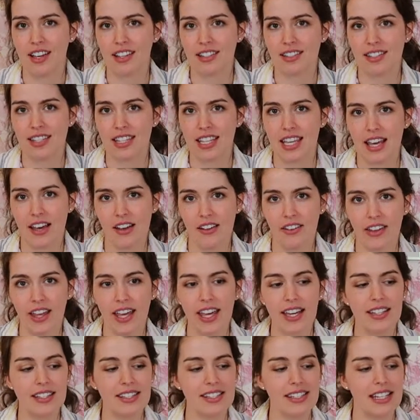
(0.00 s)
as the
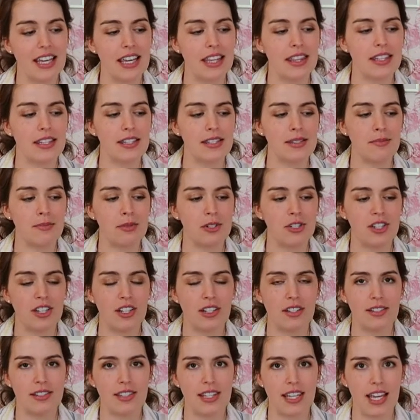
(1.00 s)
LX and this
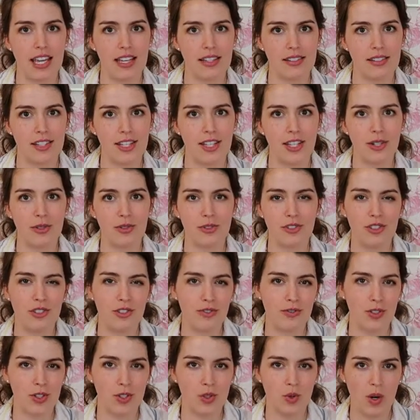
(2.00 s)
machine as the SQ,
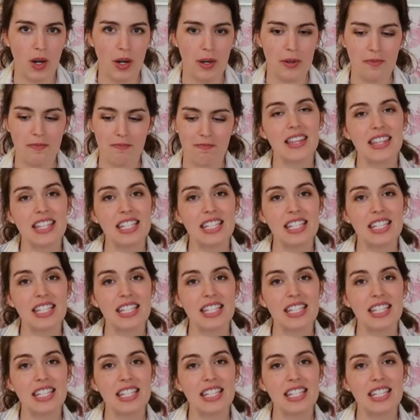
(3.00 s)
just for short.